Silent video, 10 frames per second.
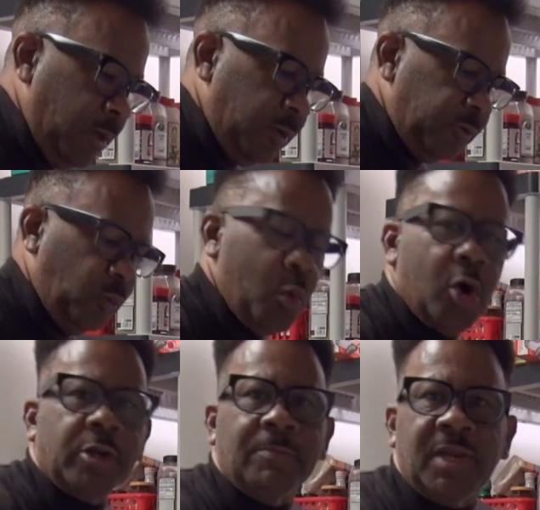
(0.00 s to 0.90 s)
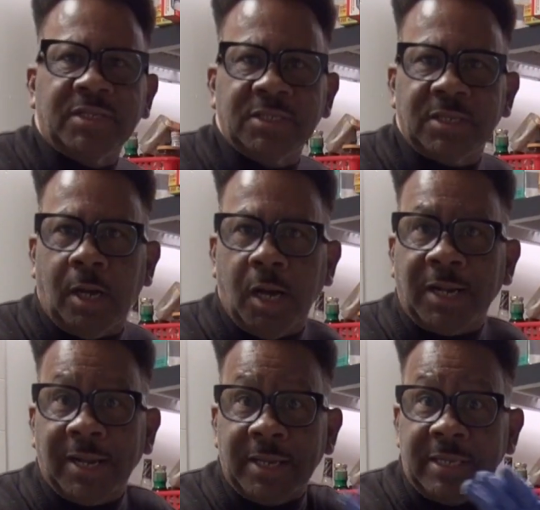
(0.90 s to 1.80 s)
The water makes it a
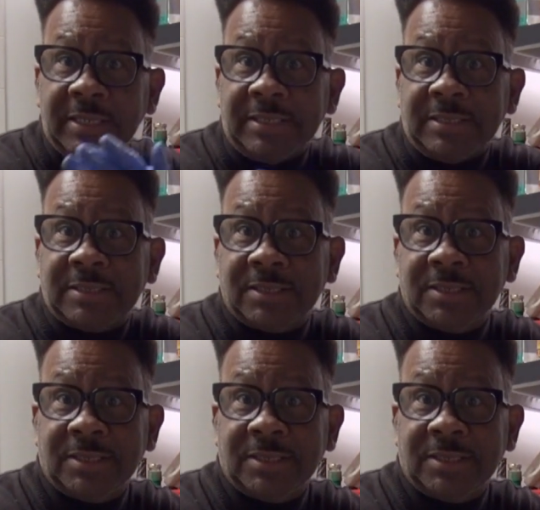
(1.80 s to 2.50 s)
glaze,